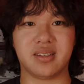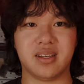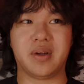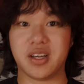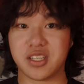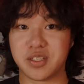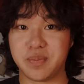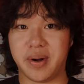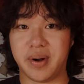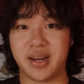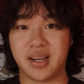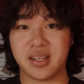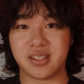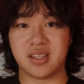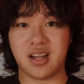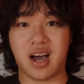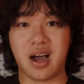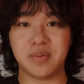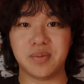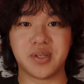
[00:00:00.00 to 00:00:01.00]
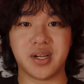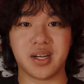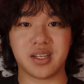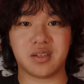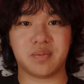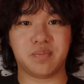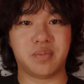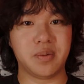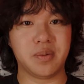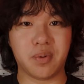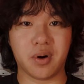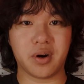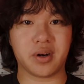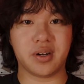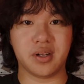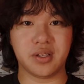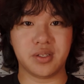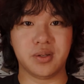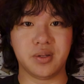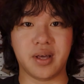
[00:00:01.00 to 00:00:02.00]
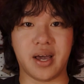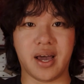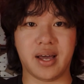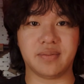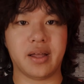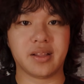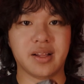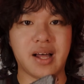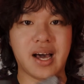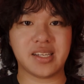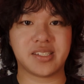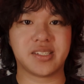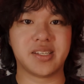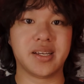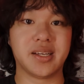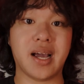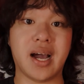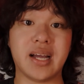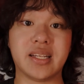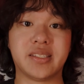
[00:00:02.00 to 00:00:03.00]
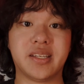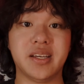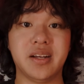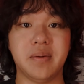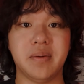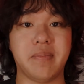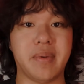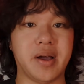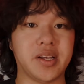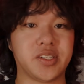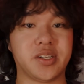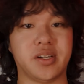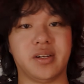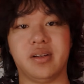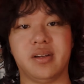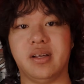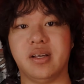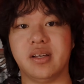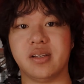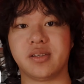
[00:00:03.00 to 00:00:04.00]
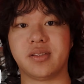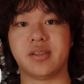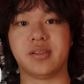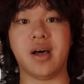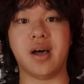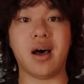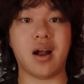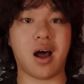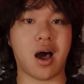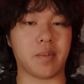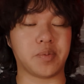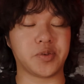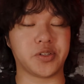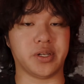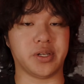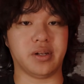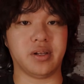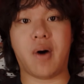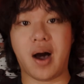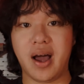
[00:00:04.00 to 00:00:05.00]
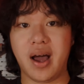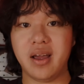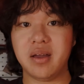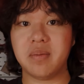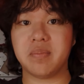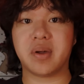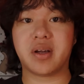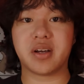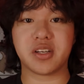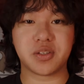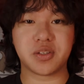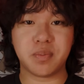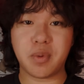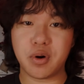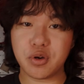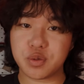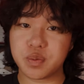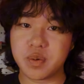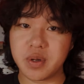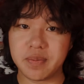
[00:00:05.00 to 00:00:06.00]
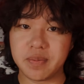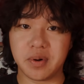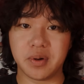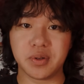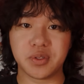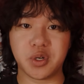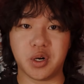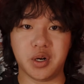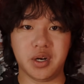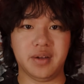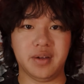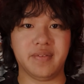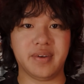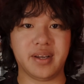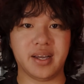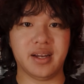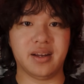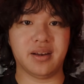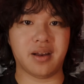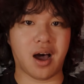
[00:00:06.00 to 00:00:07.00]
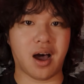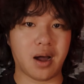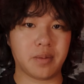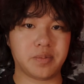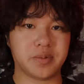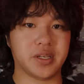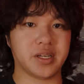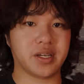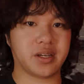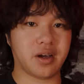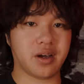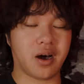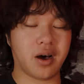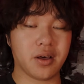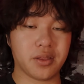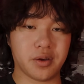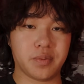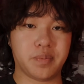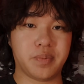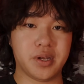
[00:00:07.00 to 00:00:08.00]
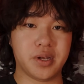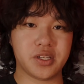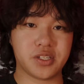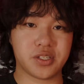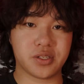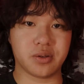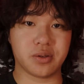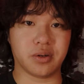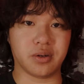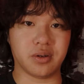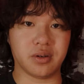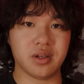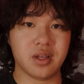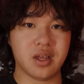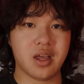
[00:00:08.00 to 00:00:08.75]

because money is an object, people aren't going to do that. And the last thing I didn't mention is the dot option. Why? Because most people don't even get an optic on their pistol